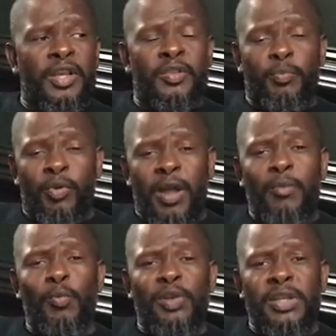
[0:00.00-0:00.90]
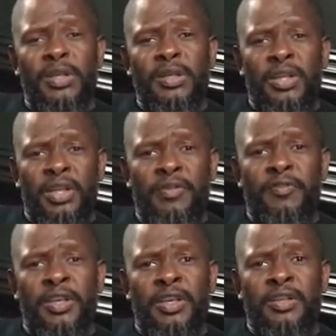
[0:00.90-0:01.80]
is probably
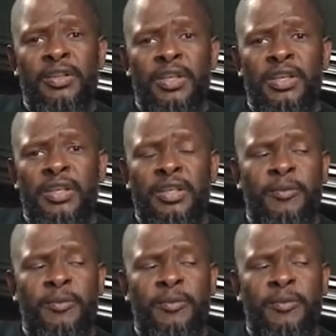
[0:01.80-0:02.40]
giving the